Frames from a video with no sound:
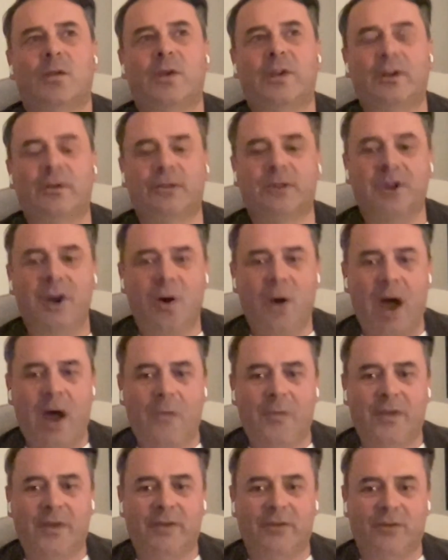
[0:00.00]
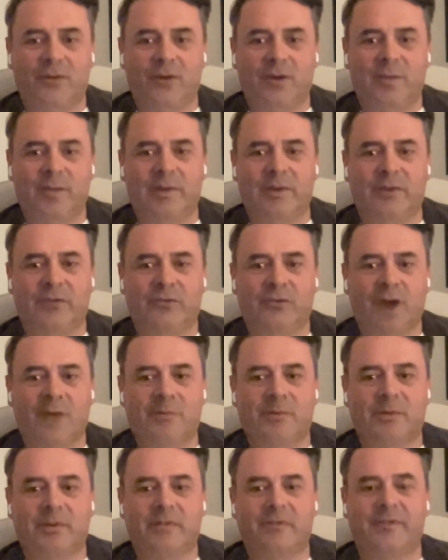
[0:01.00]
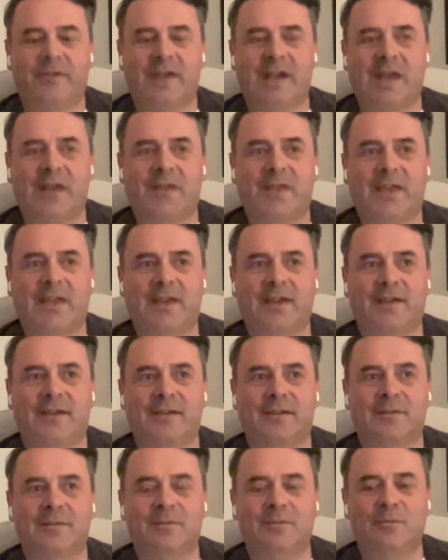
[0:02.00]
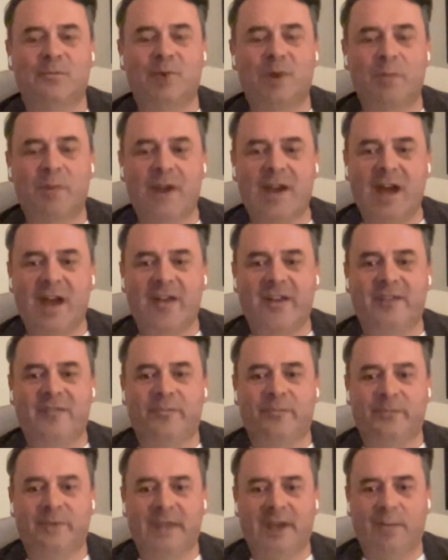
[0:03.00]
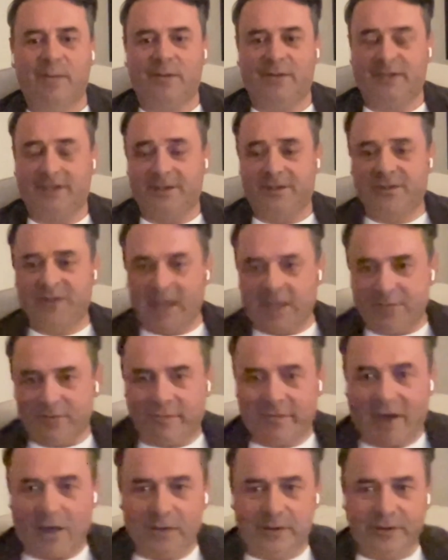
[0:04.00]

we don't know how things are going to be disruptive, and I think we might not even be able to conceive of